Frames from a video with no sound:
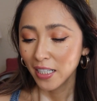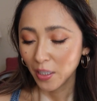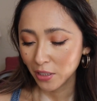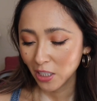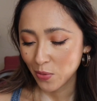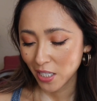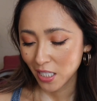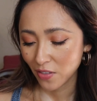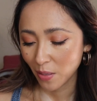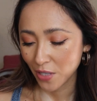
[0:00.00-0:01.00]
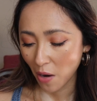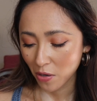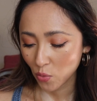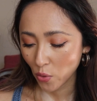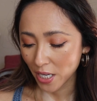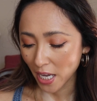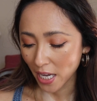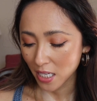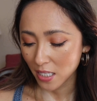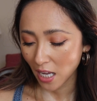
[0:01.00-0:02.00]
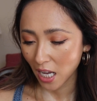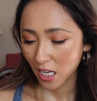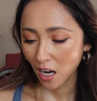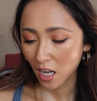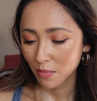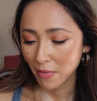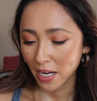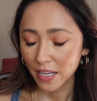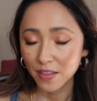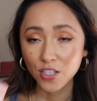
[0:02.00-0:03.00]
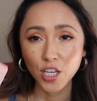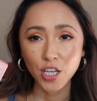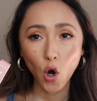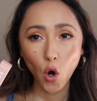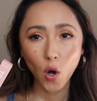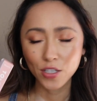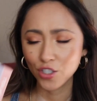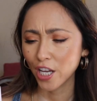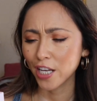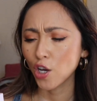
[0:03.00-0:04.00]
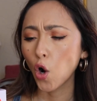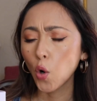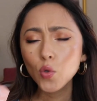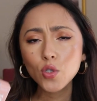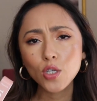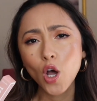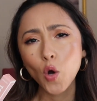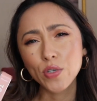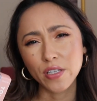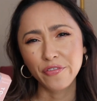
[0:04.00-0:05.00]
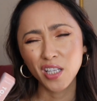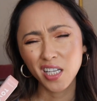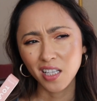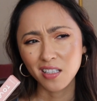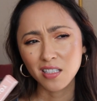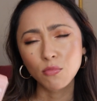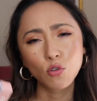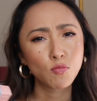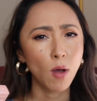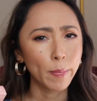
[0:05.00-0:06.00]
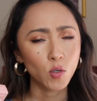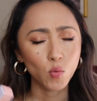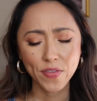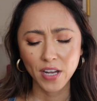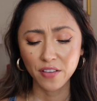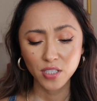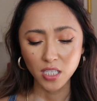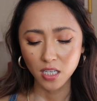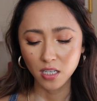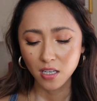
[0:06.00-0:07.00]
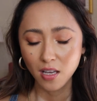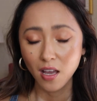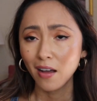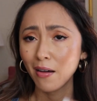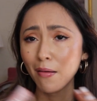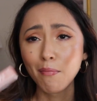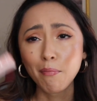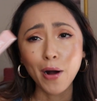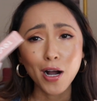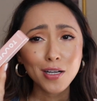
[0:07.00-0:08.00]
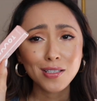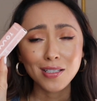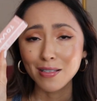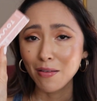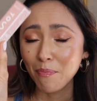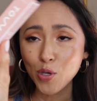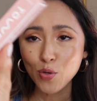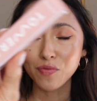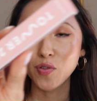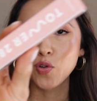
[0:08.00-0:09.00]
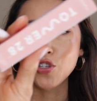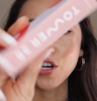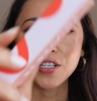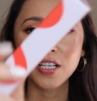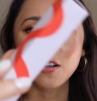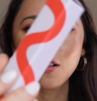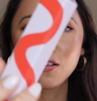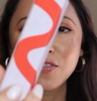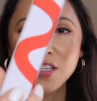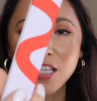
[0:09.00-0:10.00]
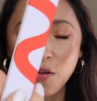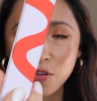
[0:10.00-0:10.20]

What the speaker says: liquid lipsticks from Tower 28. I got mine in the shade Oat, which I feel like that's the most popular one that I've seen. Box, beautiful, just like all of the Tower